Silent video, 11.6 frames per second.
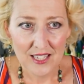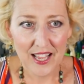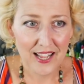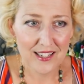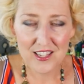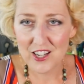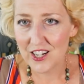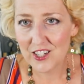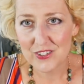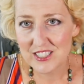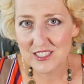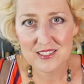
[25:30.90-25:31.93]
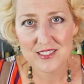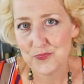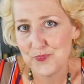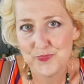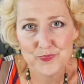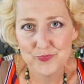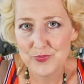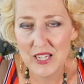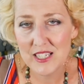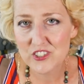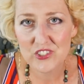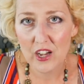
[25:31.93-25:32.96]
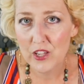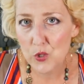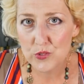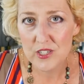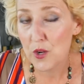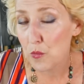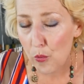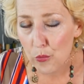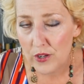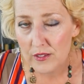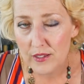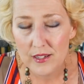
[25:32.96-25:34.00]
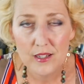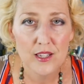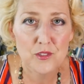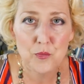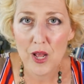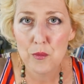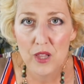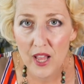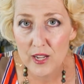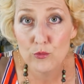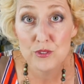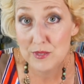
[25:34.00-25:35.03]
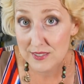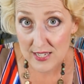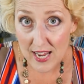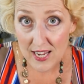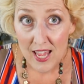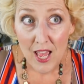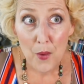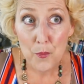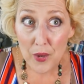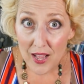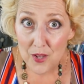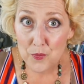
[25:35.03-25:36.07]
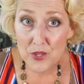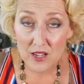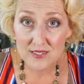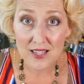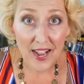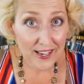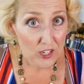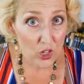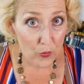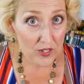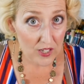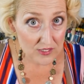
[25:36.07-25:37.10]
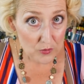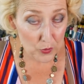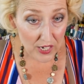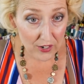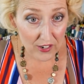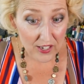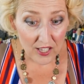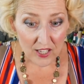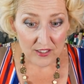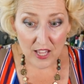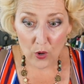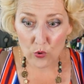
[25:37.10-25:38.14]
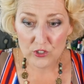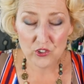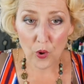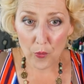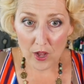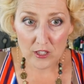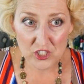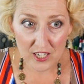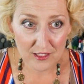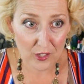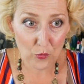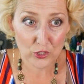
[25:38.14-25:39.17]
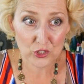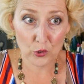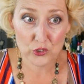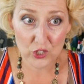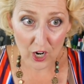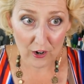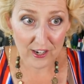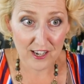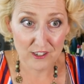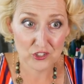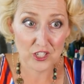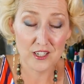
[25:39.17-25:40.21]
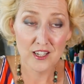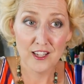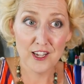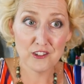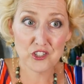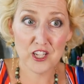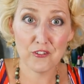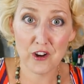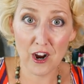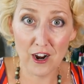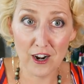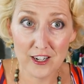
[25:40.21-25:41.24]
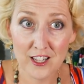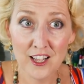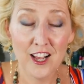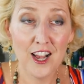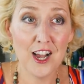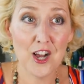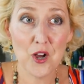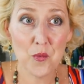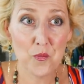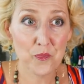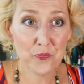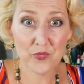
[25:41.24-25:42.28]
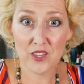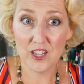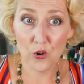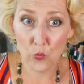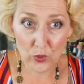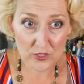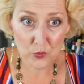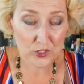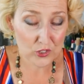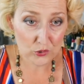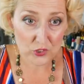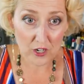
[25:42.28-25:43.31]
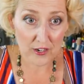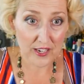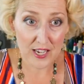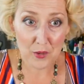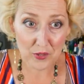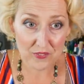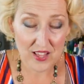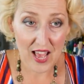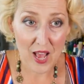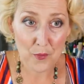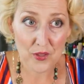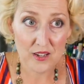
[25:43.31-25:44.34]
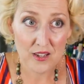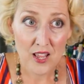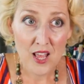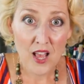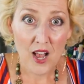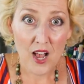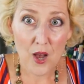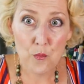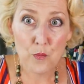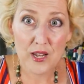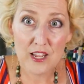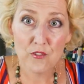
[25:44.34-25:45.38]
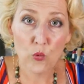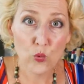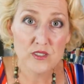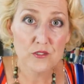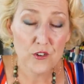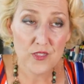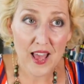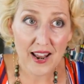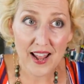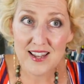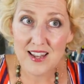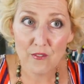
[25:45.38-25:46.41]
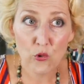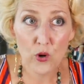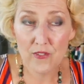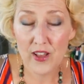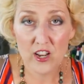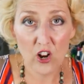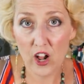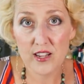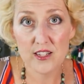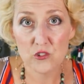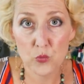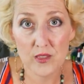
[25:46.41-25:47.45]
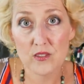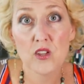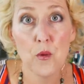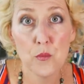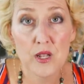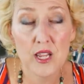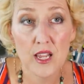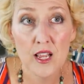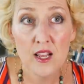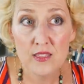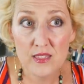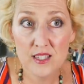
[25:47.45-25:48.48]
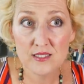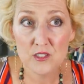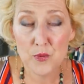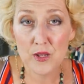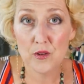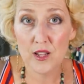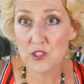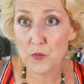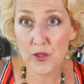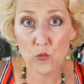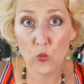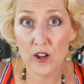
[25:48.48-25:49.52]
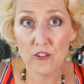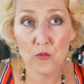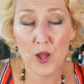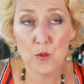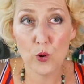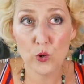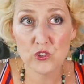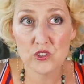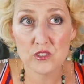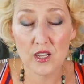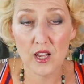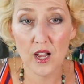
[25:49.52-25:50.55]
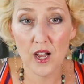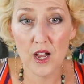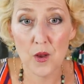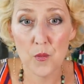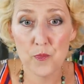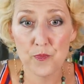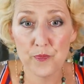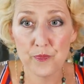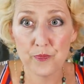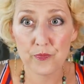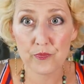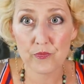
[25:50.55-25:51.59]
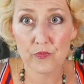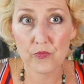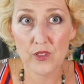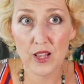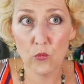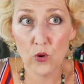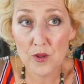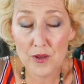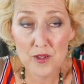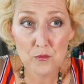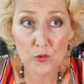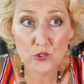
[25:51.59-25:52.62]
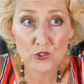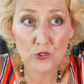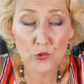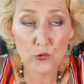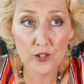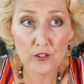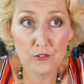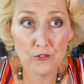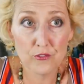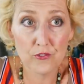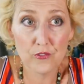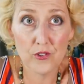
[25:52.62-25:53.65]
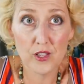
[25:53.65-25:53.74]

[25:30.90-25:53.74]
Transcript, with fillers: and, you know, it just, it just got used inappropriately. Is bottom line, it was a mistake. But because I didn't go in guns a-blaring, they were so apologetic, like, we're so sorry, here's a, here's a gift card, um, you know, we're, we're so sorry, can't believe that happened. Uh, but if it wasn't for that, I never would have had an audience with this company. This has been, it's been one of my most, um, one of my most lucrative